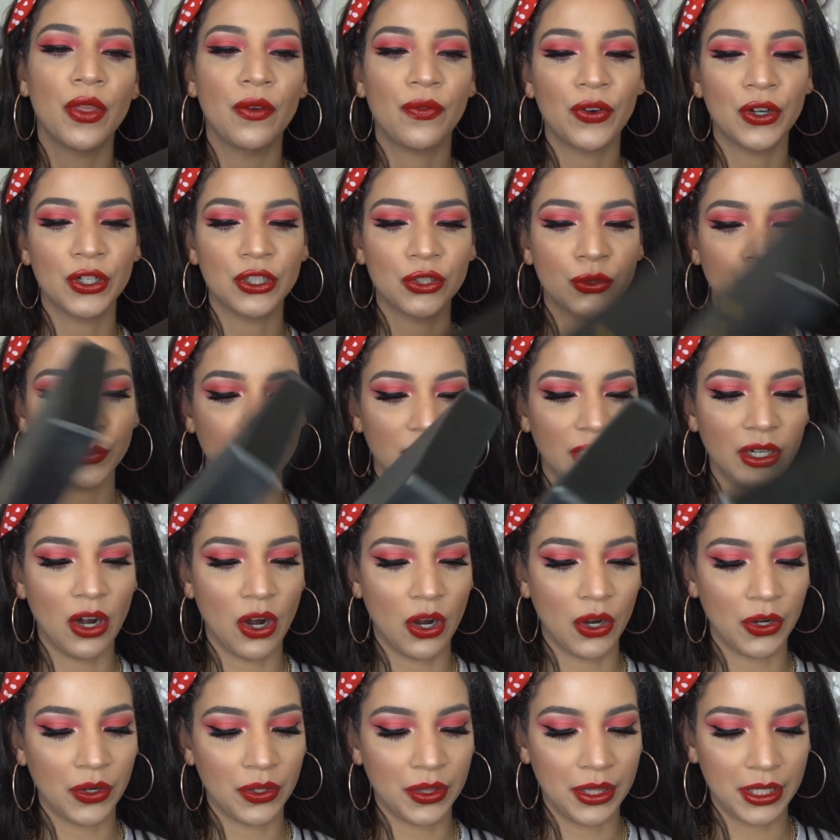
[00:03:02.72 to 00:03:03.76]
the first one
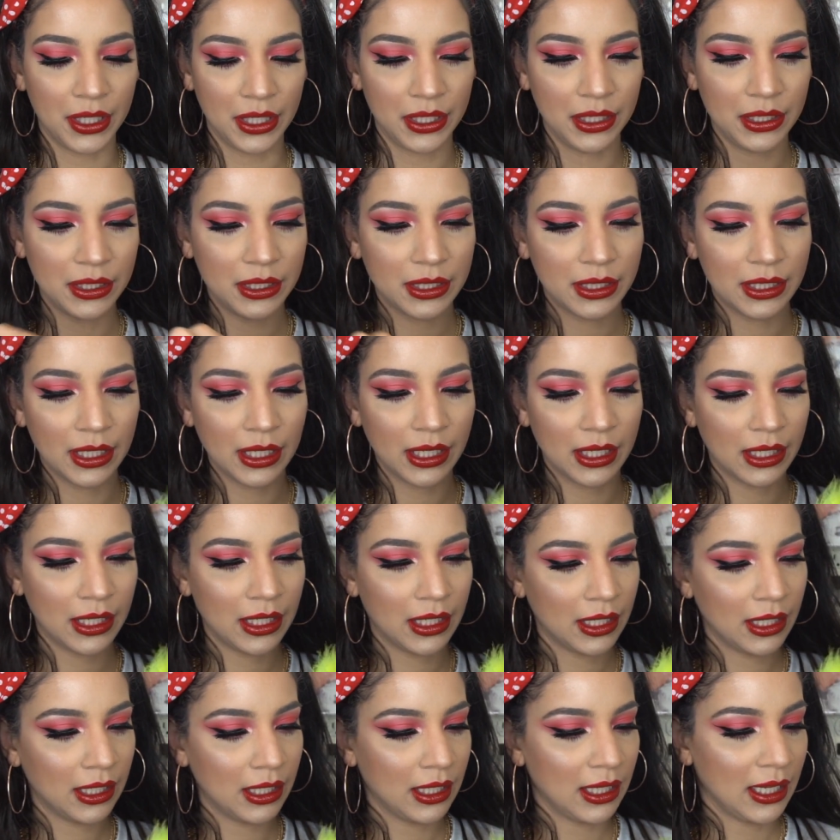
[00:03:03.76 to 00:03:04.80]
are these,
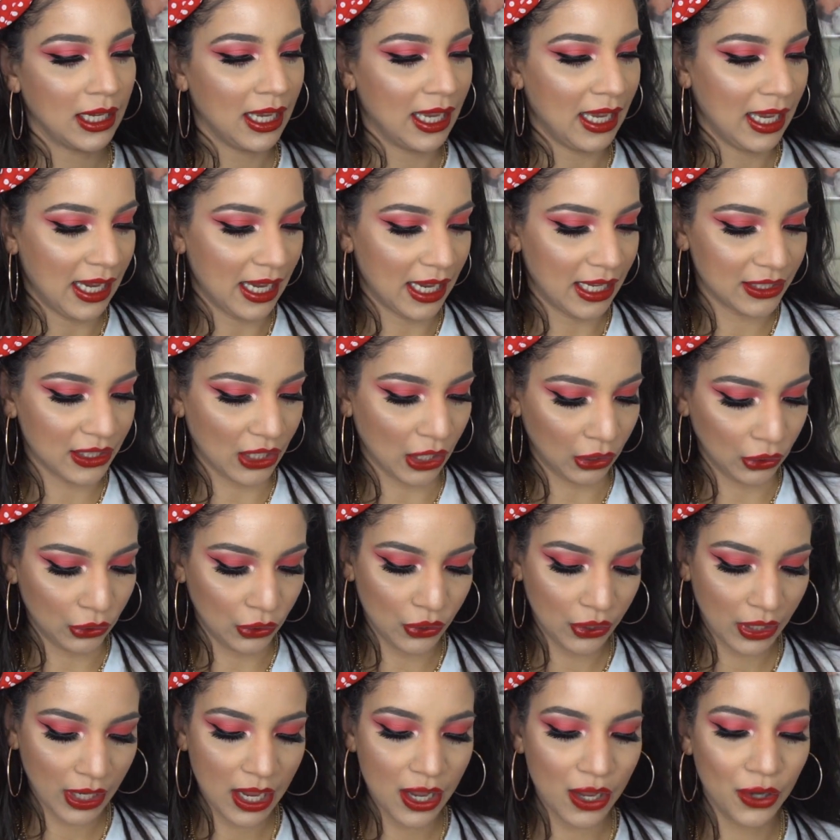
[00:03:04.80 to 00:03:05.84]
and
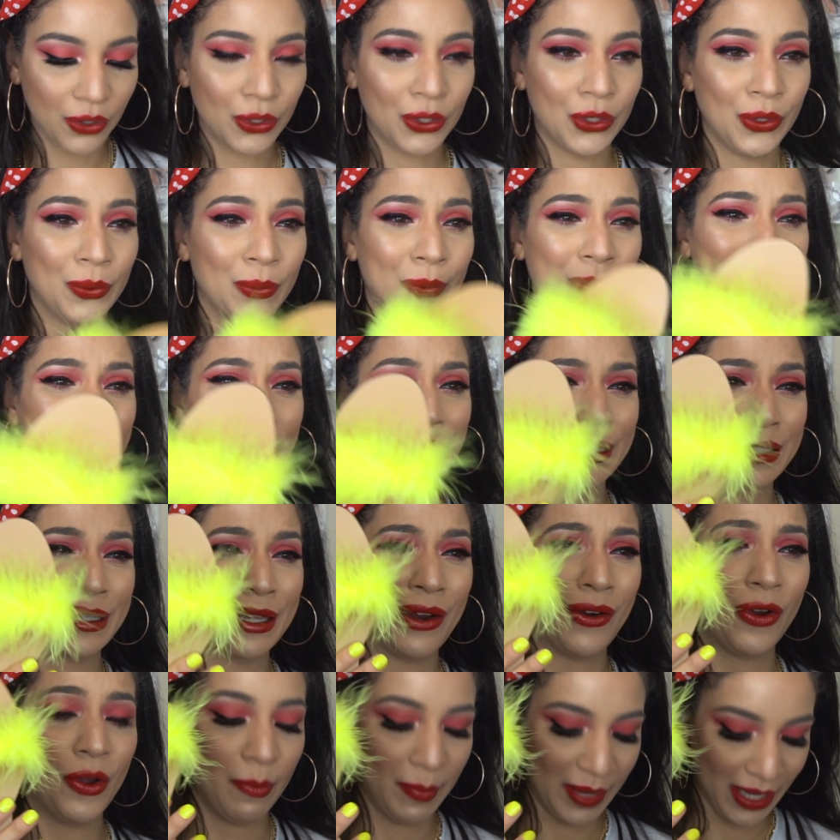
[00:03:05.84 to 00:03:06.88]
look how cute these
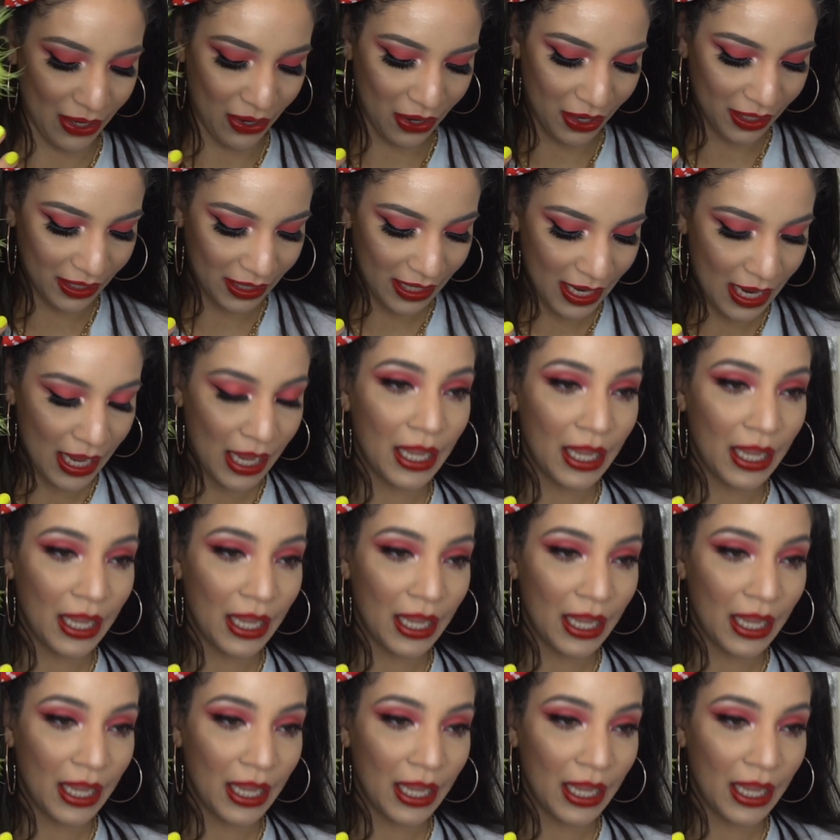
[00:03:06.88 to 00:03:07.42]
are. Oh my god.